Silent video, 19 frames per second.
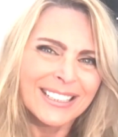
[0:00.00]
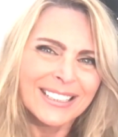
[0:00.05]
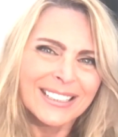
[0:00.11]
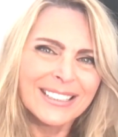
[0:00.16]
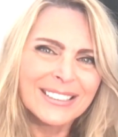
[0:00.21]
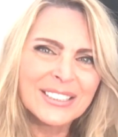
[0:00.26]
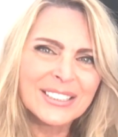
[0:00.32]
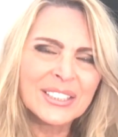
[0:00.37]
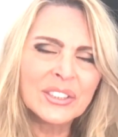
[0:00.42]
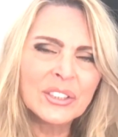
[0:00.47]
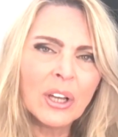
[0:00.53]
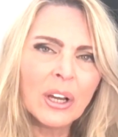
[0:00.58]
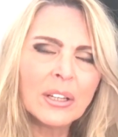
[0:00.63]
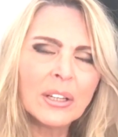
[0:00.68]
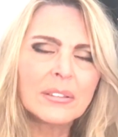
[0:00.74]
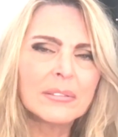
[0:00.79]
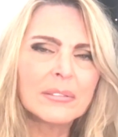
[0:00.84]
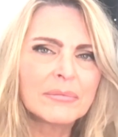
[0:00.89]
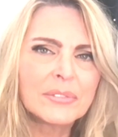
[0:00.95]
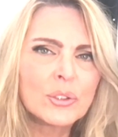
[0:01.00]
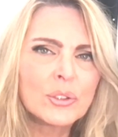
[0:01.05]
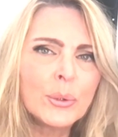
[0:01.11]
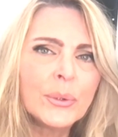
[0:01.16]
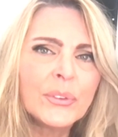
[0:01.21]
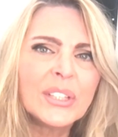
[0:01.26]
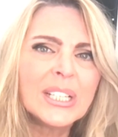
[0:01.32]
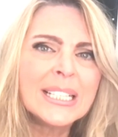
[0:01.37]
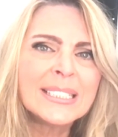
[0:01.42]
it's not,
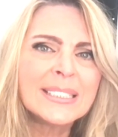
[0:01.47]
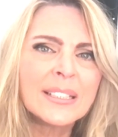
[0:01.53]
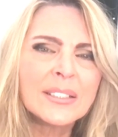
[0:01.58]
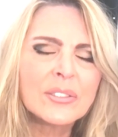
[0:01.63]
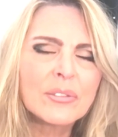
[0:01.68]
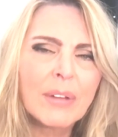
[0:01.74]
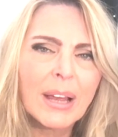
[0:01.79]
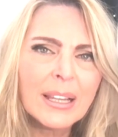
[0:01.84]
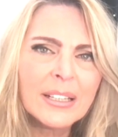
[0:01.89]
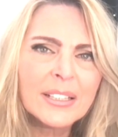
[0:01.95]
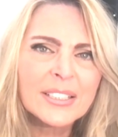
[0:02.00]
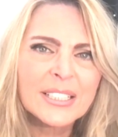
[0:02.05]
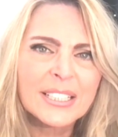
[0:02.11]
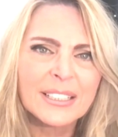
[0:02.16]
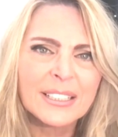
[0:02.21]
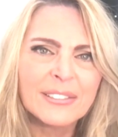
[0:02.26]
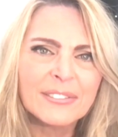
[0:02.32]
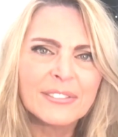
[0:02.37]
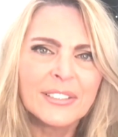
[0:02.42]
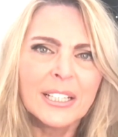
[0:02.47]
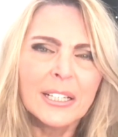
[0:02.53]
truth isn't relative,